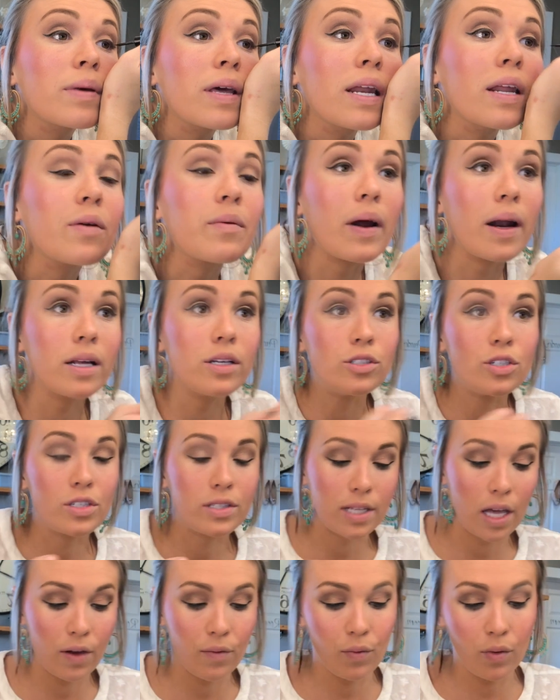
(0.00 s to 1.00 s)
getting ready
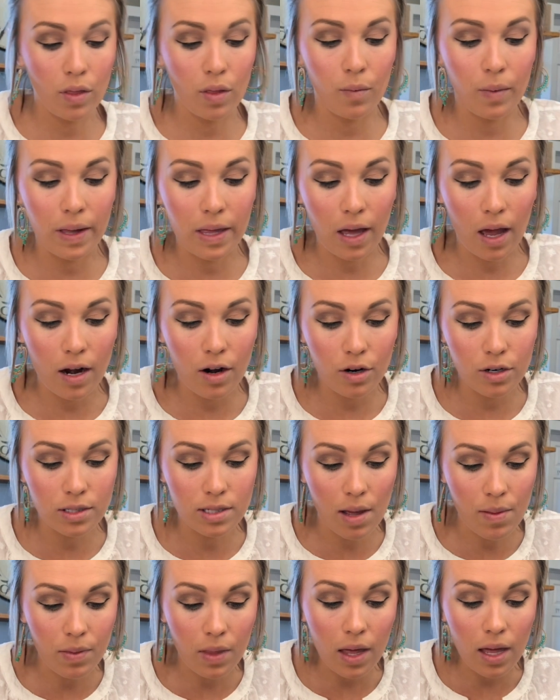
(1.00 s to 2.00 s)
just like for the weekend or
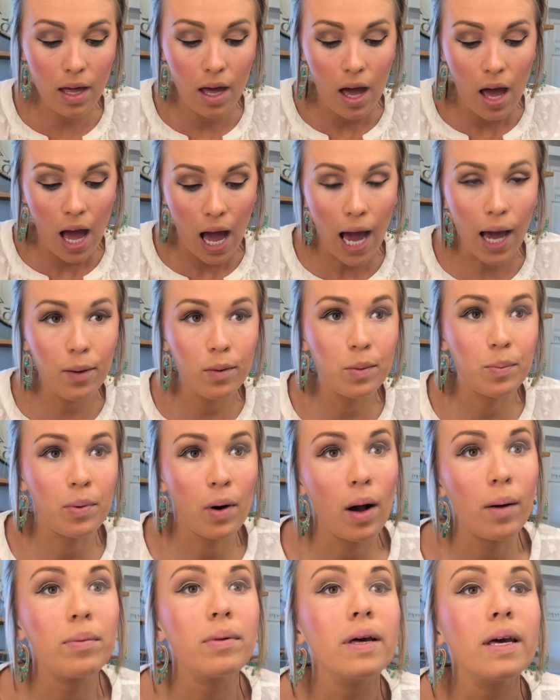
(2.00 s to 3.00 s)
something, I would
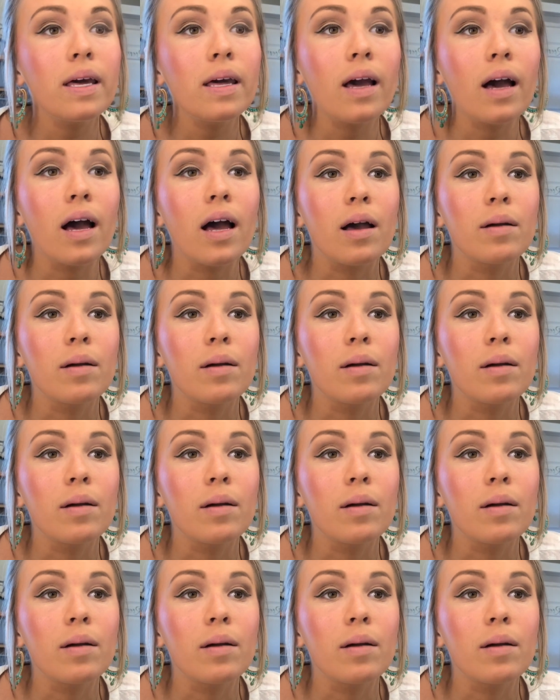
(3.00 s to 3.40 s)
probably,